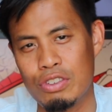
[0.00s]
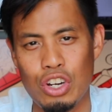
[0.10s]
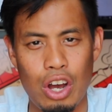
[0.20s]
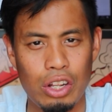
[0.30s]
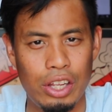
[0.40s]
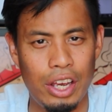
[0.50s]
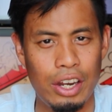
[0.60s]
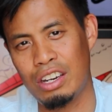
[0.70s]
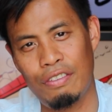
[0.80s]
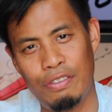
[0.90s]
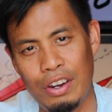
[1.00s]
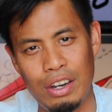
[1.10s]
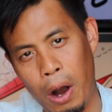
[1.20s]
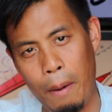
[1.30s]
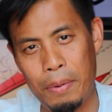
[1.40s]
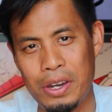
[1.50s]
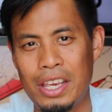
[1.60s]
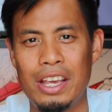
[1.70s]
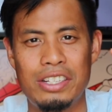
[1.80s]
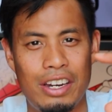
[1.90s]
chocolate, different
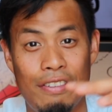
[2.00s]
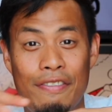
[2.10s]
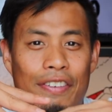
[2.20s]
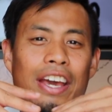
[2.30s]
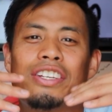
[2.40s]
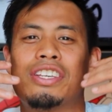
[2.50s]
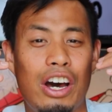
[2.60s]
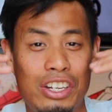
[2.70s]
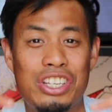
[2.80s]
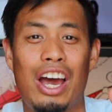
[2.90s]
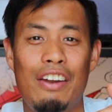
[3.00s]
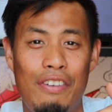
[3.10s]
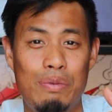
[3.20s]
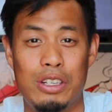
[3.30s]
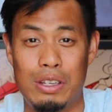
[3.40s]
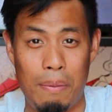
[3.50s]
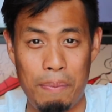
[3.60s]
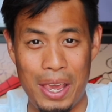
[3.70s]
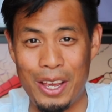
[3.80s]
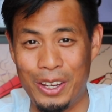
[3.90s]
properties and effects aside from just
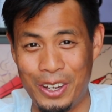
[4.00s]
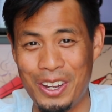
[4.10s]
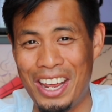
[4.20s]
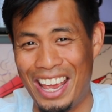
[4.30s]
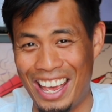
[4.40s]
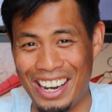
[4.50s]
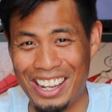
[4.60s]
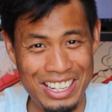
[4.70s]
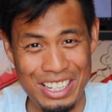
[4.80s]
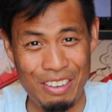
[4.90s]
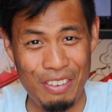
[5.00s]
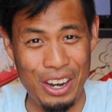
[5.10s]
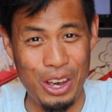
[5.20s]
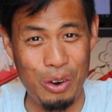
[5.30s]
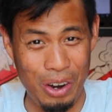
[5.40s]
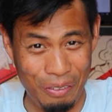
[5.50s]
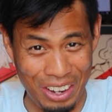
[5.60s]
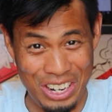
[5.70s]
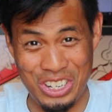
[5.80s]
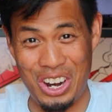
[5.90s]
being good, and this is the video where I'm
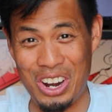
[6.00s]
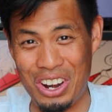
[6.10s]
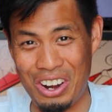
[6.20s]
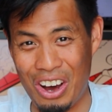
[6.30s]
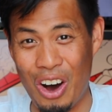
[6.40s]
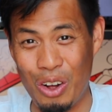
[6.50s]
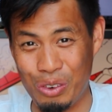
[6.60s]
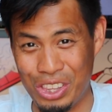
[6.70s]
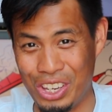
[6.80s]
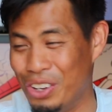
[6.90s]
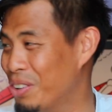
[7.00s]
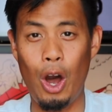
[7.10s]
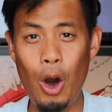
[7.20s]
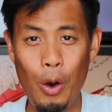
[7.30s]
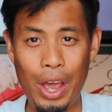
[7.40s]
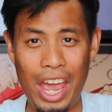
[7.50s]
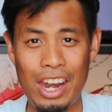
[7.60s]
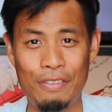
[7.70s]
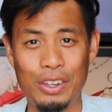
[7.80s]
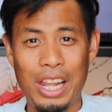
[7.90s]
gonna share it all with you. Oh, and
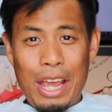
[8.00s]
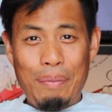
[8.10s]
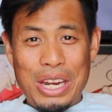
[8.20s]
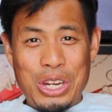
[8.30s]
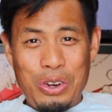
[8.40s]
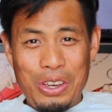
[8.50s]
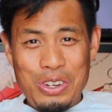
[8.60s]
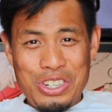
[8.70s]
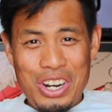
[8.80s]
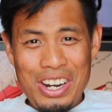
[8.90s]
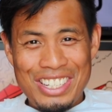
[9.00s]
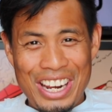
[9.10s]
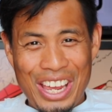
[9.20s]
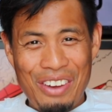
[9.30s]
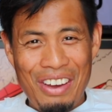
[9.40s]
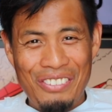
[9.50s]
if you like my Tokyo shirt, check out my